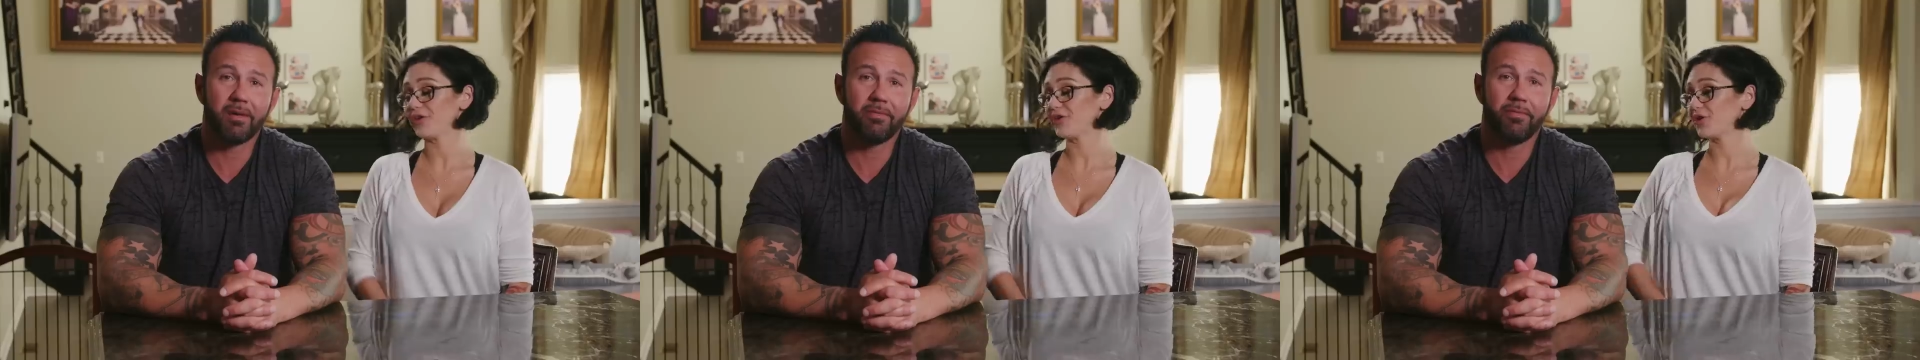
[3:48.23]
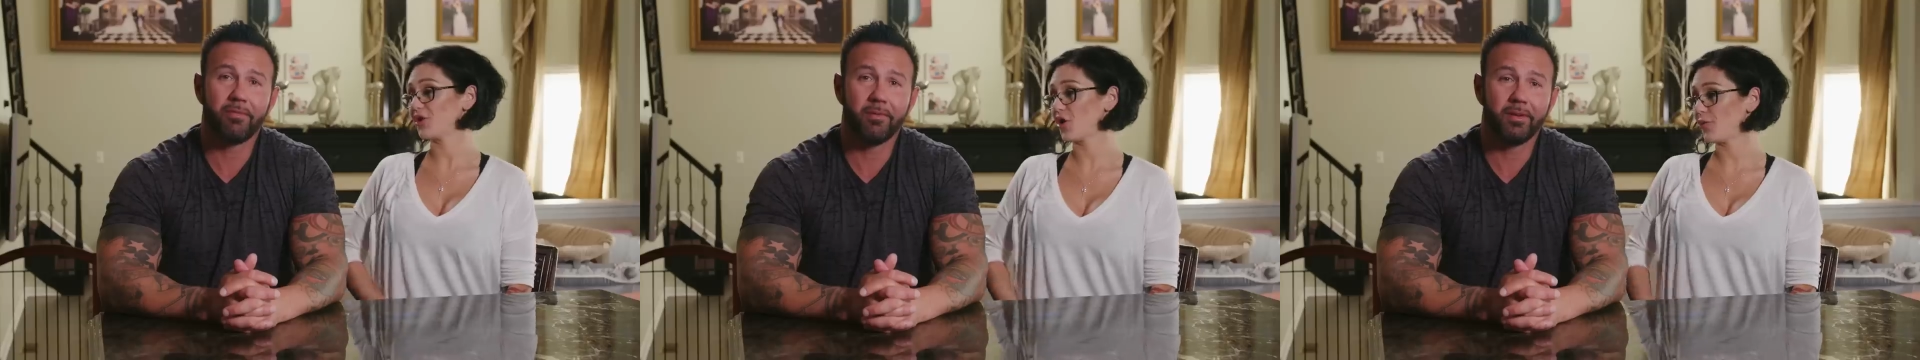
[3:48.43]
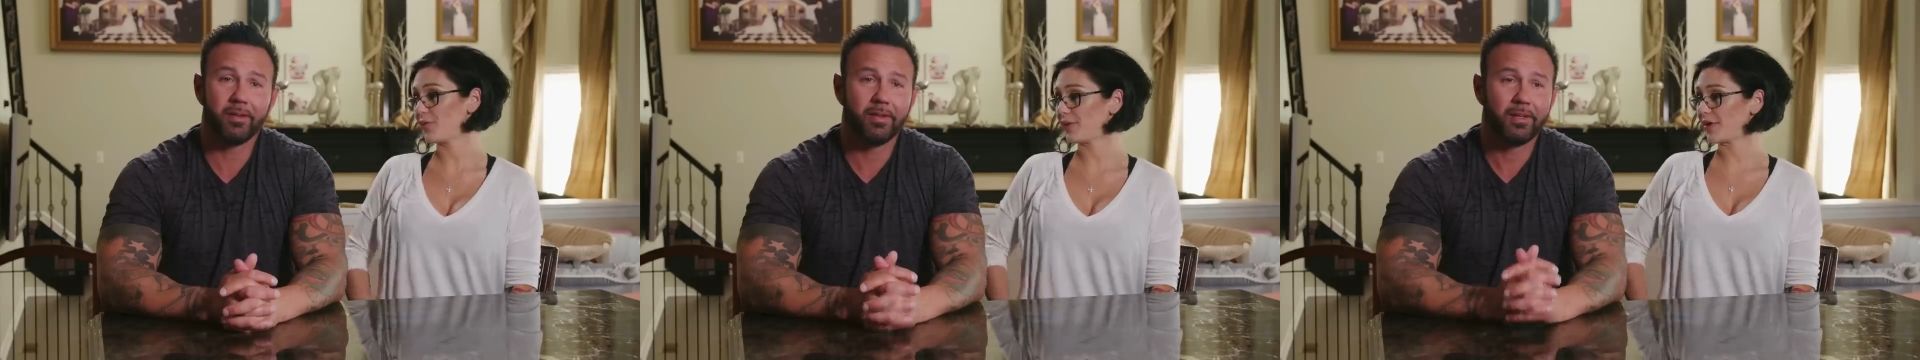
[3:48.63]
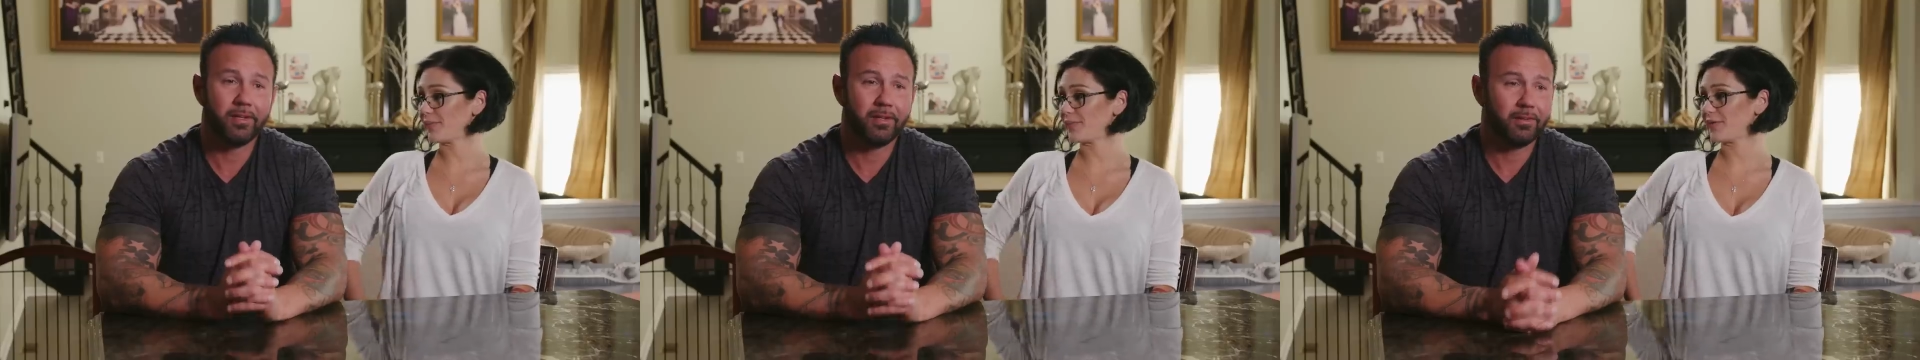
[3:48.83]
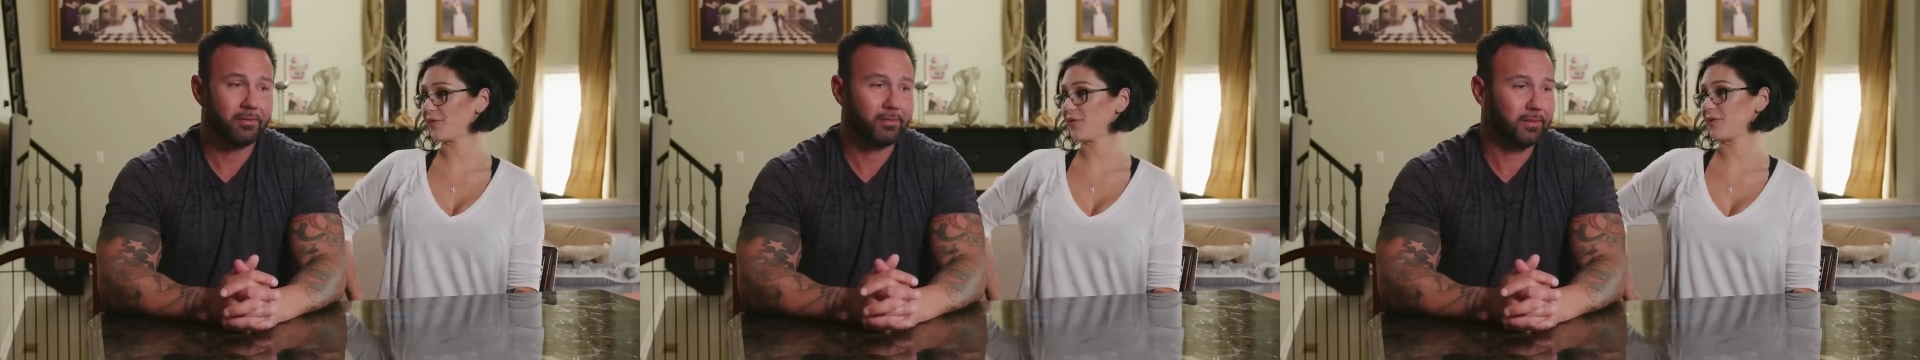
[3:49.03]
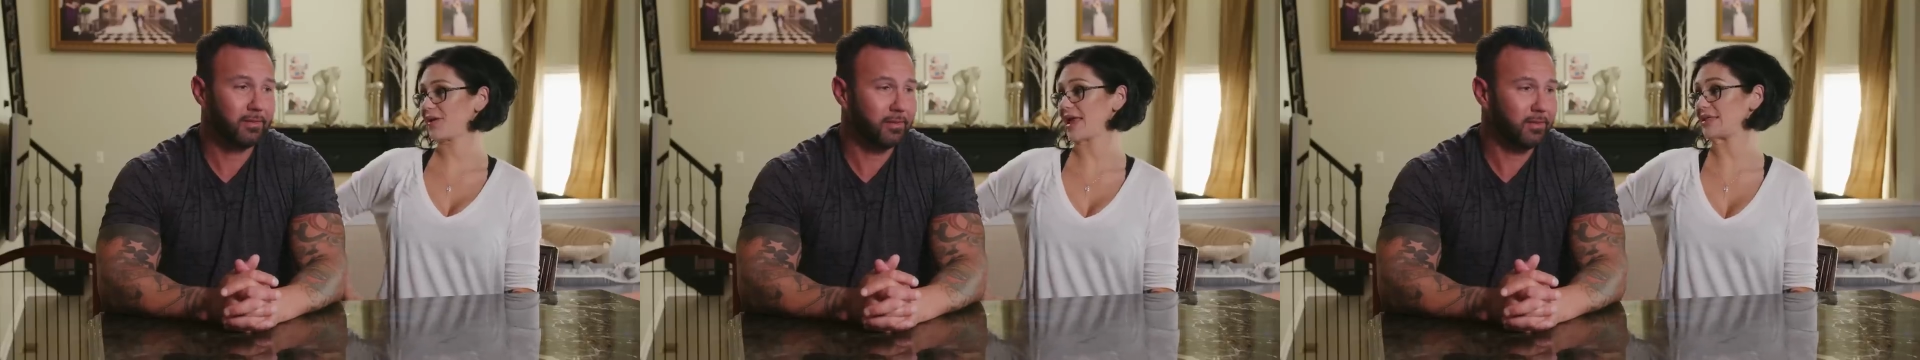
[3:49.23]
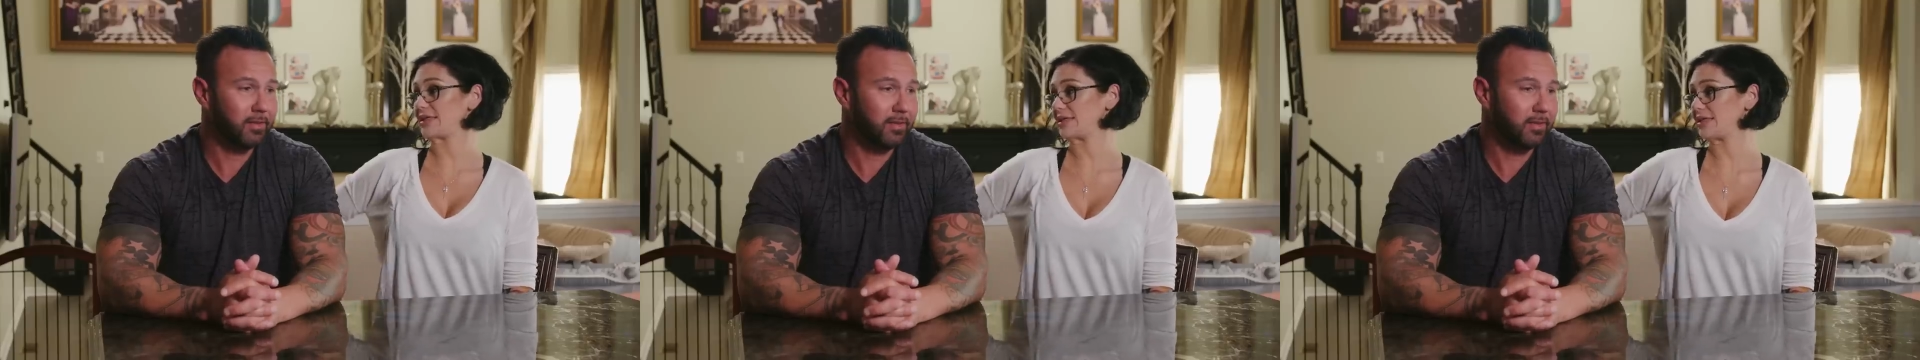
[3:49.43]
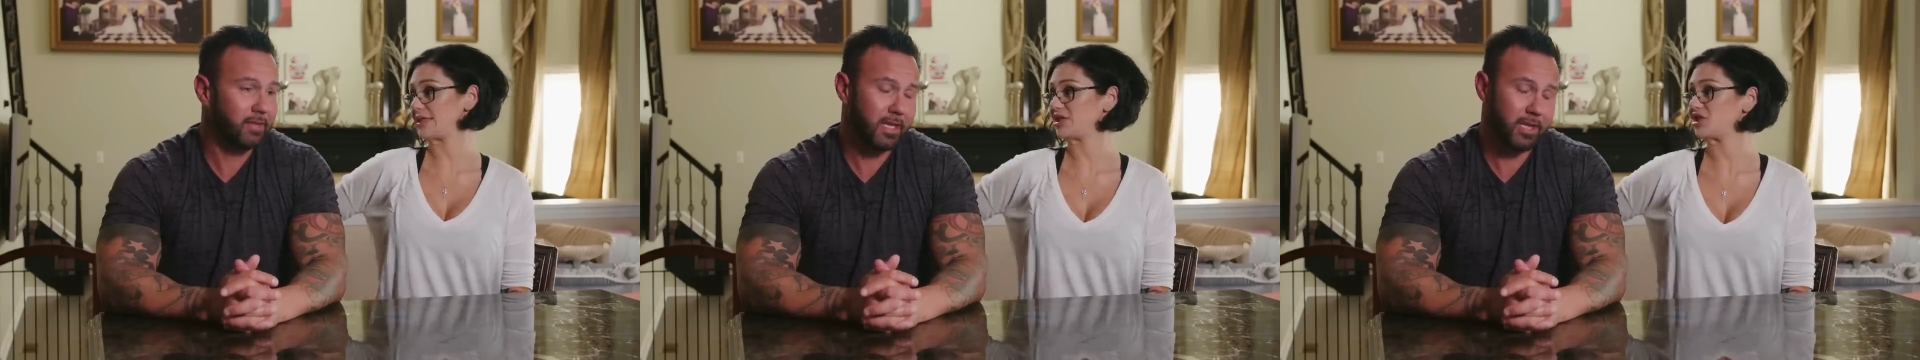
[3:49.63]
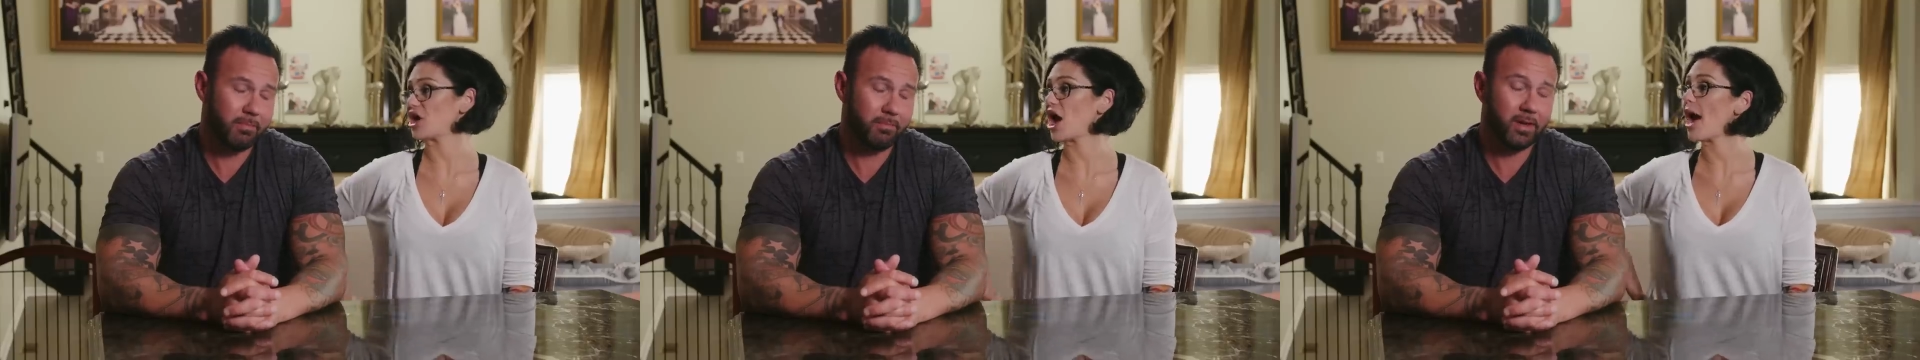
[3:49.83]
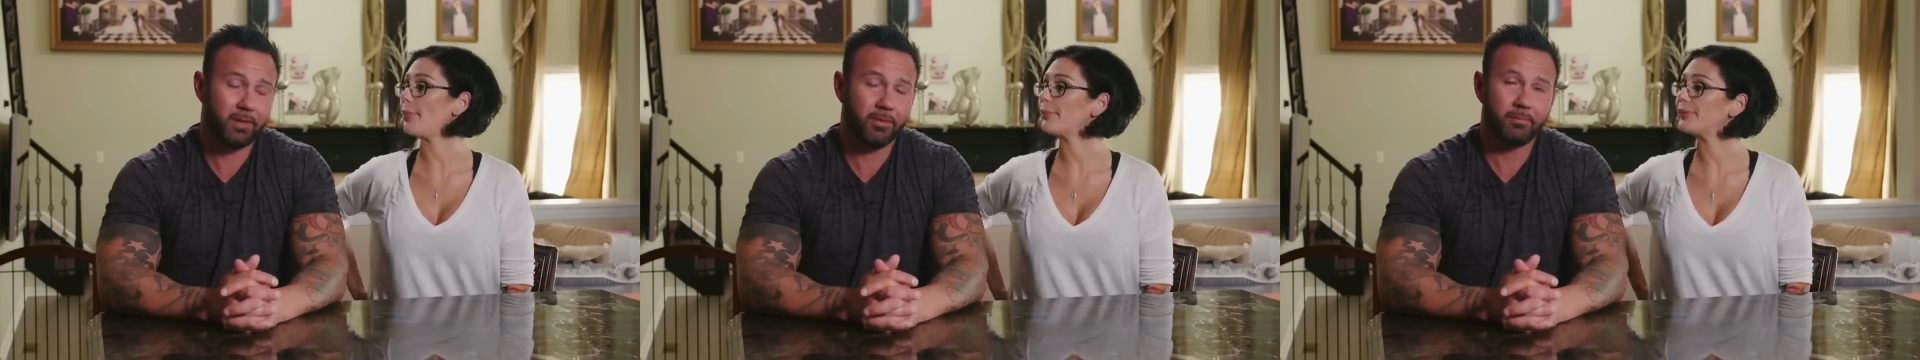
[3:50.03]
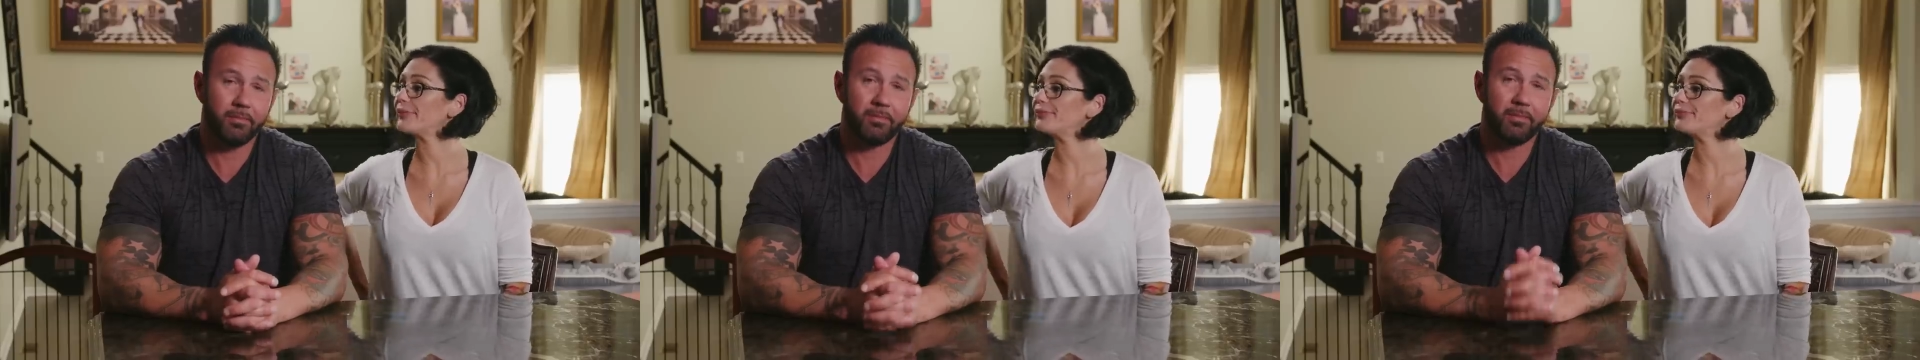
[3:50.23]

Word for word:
Speaker 1: you gonna open up your own Etsy shop?